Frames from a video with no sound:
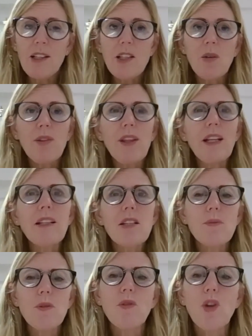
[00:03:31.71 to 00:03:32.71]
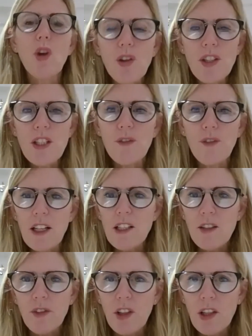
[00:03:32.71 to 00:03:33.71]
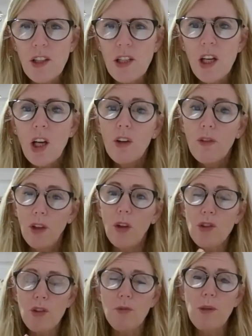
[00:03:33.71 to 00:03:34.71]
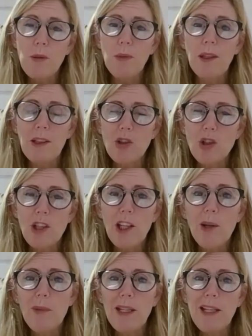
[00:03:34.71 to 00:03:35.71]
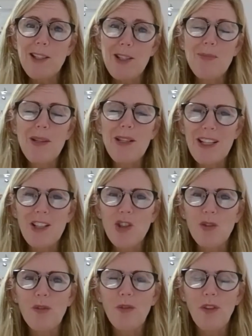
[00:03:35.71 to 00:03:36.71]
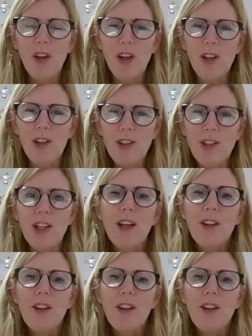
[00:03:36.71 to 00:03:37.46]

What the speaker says: So I think in terms of cost effectiveness, for lots of people actually coming into mediation first,